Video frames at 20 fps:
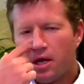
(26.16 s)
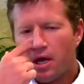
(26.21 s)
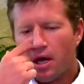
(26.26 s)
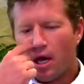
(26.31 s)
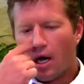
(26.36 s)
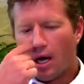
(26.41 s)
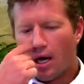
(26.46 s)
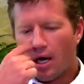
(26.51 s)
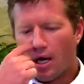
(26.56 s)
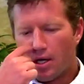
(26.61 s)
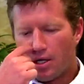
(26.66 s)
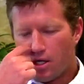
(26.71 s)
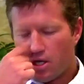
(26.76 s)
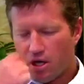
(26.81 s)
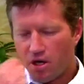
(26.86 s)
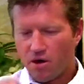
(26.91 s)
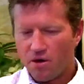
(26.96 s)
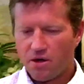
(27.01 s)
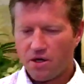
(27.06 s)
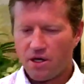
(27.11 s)

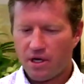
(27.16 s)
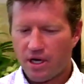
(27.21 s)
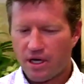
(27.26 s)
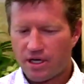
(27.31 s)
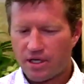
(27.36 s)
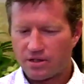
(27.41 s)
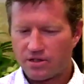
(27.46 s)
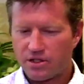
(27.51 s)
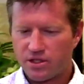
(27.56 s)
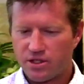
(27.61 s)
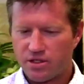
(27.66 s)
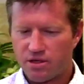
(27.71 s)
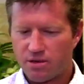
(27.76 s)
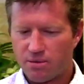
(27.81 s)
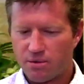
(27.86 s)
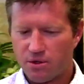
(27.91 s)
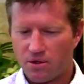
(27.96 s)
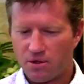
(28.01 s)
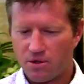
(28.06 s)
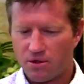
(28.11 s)
a
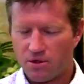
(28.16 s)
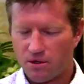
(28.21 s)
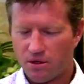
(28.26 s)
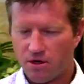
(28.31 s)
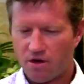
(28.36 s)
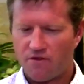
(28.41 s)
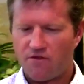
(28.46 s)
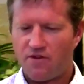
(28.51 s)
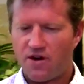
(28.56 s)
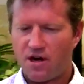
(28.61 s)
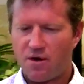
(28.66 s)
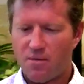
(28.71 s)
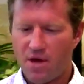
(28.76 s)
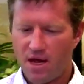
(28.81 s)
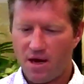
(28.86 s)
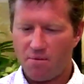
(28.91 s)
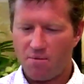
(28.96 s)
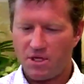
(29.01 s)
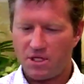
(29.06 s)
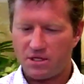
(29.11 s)
considerable or a fair
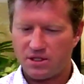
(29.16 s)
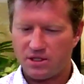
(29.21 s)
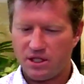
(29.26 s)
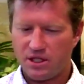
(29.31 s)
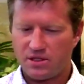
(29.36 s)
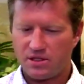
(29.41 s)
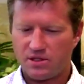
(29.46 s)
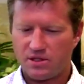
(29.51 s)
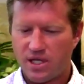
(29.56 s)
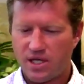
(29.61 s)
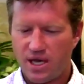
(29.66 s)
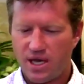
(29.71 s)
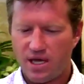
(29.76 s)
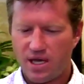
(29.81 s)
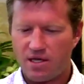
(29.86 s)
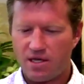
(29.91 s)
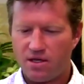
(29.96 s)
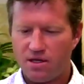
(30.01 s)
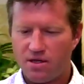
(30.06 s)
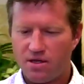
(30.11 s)
amount of business,
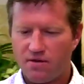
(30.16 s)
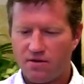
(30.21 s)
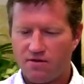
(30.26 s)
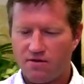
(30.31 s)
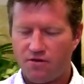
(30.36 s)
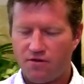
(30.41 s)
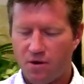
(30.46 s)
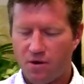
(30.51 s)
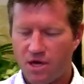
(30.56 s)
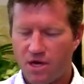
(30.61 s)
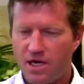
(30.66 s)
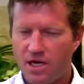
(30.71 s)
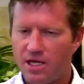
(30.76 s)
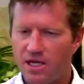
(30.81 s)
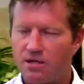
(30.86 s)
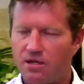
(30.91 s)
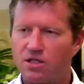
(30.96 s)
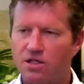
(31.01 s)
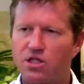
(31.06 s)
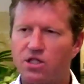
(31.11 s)

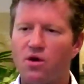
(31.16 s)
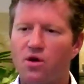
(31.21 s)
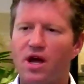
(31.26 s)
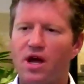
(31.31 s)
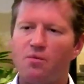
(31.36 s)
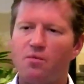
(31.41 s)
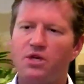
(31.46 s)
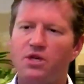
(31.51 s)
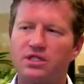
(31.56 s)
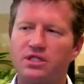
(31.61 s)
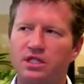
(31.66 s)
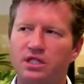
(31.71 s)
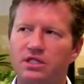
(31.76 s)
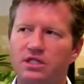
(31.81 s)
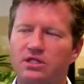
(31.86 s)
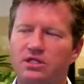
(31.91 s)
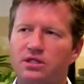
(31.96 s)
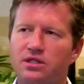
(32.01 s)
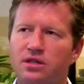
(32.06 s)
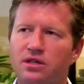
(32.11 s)
dealers go out of
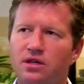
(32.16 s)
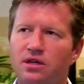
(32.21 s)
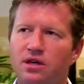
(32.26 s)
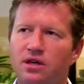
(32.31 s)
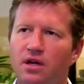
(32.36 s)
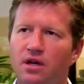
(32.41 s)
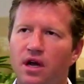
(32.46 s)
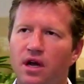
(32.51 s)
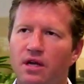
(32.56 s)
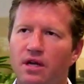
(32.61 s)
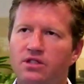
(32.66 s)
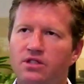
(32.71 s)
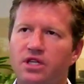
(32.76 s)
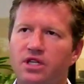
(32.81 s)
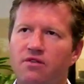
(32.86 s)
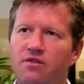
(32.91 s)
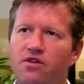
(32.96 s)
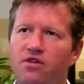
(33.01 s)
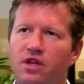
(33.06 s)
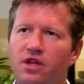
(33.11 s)
business. I'd
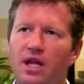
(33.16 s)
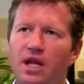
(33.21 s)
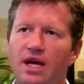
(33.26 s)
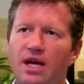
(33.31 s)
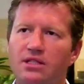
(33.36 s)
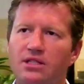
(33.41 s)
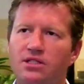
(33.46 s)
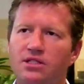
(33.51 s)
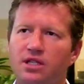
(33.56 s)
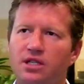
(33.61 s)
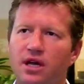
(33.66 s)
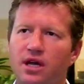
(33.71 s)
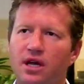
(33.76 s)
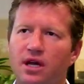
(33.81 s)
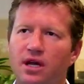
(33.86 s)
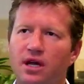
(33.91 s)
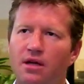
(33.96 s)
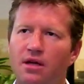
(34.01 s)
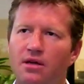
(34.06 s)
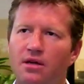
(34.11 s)
say for the last
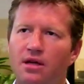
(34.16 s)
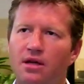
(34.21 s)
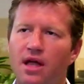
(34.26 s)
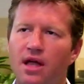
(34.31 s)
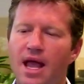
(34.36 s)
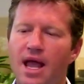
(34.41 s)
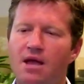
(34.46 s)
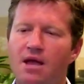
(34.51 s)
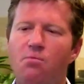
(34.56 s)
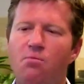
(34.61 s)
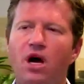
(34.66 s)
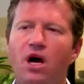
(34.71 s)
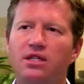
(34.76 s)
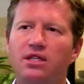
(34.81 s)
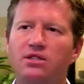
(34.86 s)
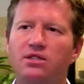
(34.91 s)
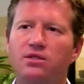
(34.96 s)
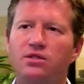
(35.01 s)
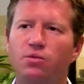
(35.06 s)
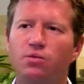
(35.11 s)
8
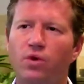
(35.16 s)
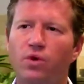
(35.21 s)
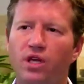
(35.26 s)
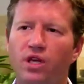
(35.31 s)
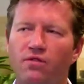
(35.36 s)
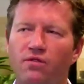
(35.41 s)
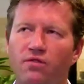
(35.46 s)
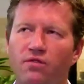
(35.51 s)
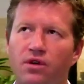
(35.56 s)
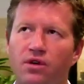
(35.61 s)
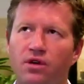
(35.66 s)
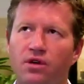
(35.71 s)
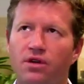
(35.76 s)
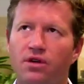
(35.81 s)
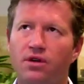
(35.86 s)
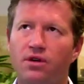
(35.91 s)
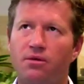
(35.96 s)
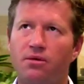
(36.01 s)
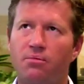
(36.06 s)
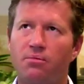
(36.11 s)
months, we've
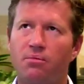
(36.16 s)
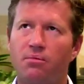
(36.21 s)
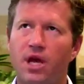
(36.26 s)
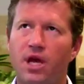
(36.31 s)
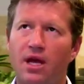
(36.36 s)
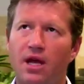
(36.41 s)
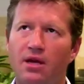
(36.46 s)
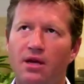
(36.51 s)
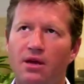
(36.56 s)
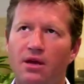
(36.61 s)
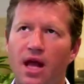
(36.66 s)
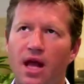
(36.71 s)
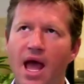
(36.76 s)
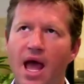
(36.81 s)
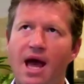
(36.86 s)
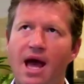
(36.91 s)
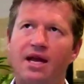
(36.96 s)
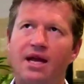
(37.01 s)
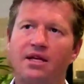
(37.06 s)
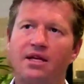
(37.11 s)
been
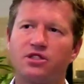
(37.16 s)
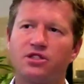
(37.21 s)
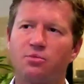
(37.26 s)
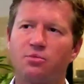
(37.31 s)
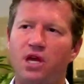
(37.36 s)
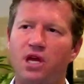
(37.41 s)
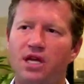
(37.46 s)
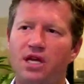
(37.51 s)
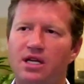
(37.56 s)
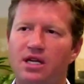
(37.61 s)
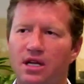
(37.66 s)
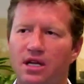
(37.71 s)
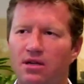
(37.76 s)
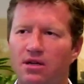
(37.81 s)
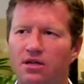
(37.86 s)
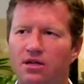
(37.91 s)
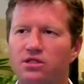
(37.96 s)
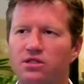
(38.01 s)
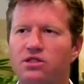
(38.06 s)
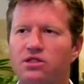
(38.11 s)
adding as many
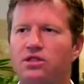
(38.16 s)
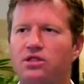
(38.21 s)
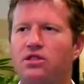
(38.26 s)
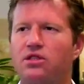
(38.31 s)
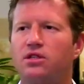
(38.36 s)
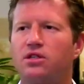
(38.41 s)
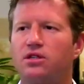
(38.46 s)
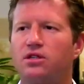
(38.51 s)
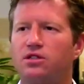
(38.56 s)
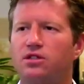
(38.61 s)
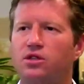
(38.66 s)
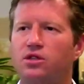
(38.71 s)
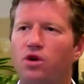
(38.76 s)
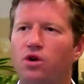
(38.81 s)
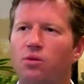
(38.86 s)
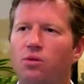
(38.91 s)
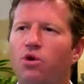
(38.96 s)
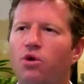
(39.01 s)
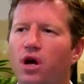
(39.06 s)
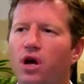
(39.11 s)
dealers to
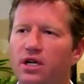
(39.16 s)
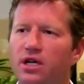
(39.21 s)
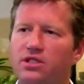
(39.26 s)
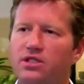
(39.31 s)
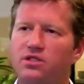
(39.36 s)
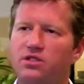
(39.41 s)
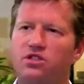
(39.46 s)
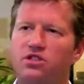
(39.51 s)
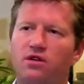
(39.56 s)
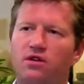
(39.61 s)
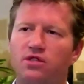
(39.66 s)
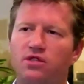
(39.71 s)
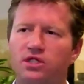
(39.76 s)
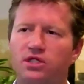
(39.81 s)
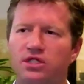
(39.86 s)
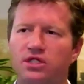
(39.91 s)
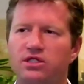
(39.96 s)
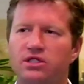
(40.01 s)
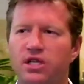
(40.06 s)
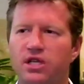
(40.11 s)
our products and
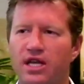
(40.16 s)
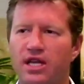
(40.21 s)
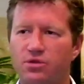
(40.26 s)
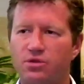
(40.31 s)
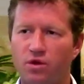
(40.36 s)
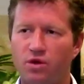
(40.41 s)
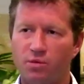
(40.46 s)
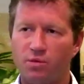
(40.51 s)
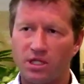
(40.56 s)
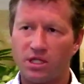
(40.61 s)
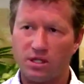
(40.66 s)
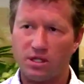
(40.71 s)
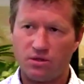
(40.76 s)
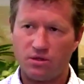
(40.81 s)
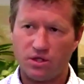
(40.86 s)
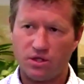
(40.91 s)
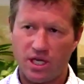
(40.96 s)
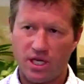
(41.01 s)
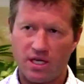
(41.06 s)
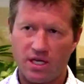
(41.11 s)
services as we've been
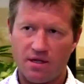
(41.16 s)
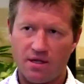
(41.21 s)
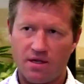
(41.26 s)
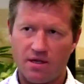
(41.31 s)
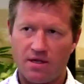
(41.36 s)
losing,